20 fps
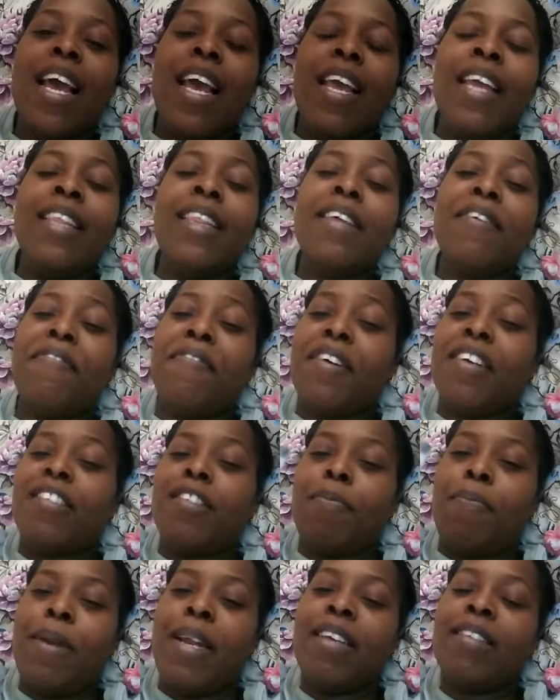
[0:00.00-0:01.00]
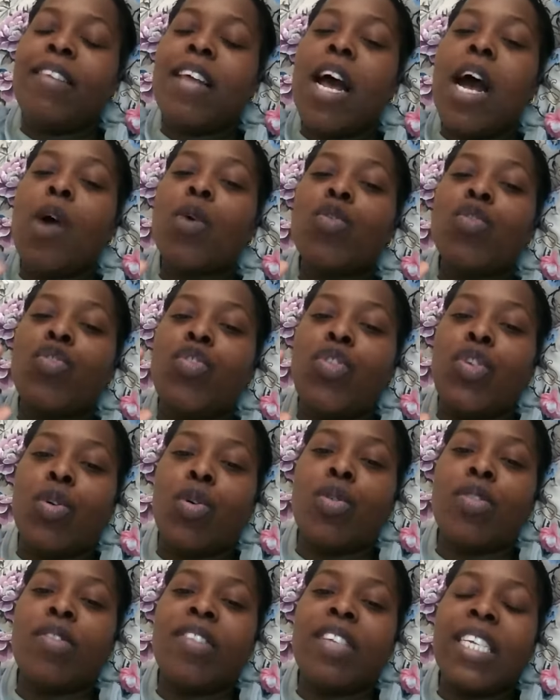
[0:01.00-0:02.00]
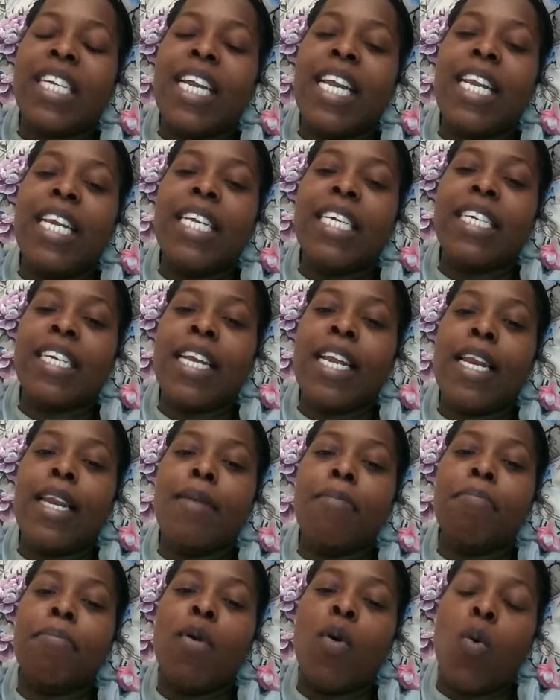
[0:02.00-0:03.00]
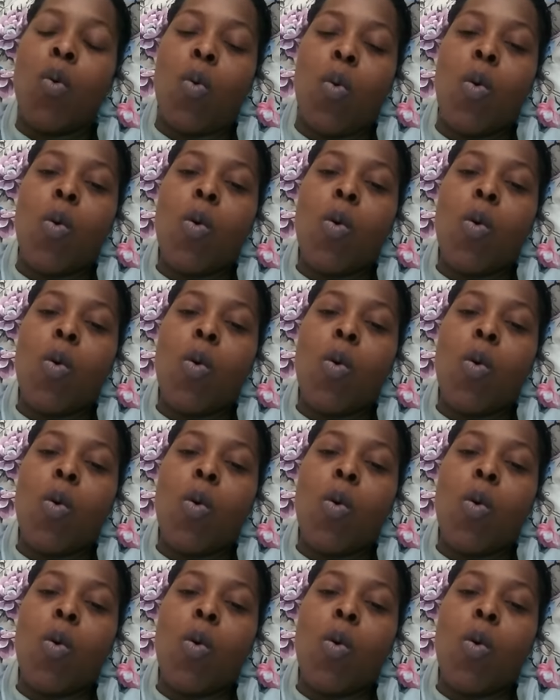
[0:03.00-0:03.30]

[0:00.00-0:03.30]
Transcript: In the first place, house chores really, really bore.